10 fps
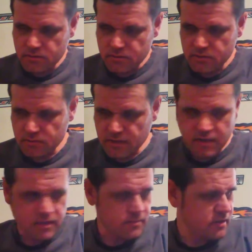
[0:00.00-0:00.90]
so
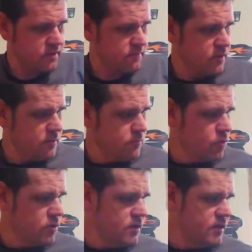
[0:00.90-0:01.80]
yeah, it's very
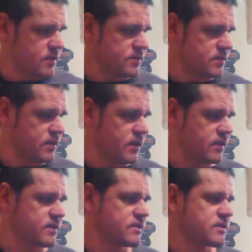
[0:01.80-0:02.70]
important that it's like,
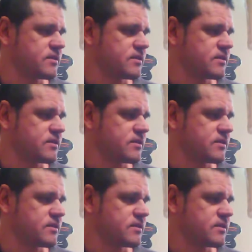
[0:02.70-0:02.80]
this is